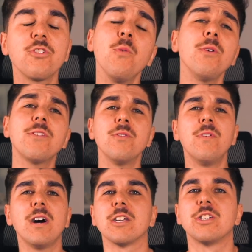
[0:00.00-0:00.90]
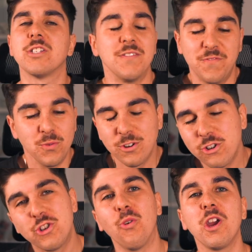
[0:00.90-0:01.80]
So what's the rush? If you
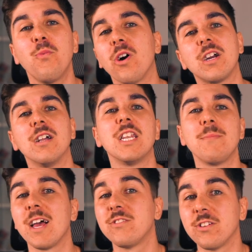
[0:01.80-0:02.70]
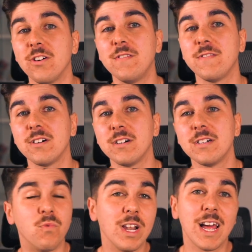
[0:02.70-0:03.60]
enjoy what Gundam has to offer,
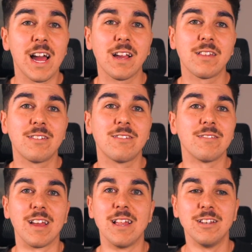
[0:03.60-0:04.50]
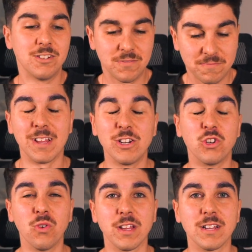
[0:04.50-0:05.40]
relax and
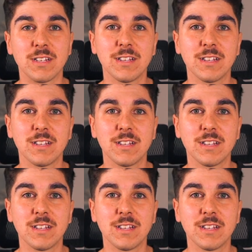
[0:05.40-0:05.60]
enjoy it.